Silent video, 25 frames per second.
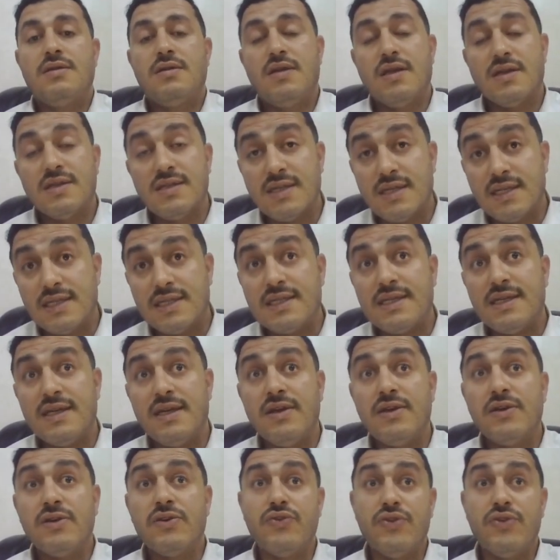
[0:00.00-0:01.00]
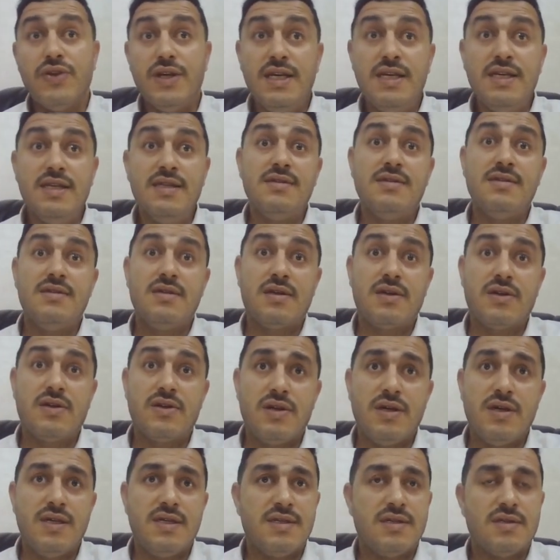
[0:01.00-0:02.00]
does it increase,
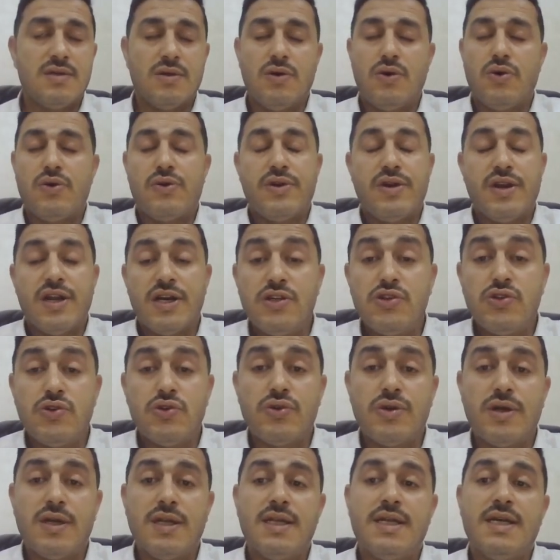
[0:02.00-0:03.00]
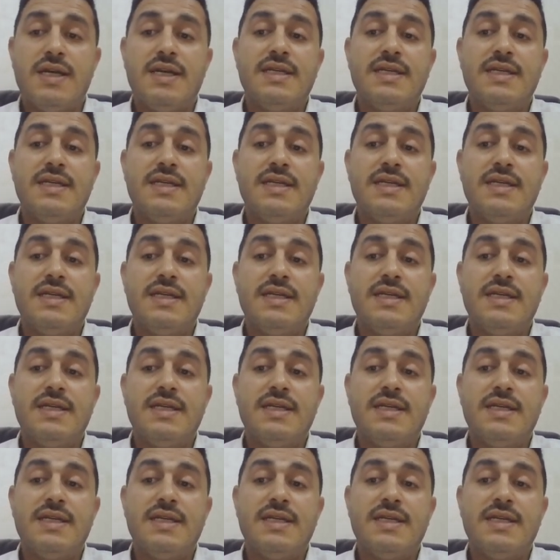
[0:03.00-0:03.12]
decrease, or natural.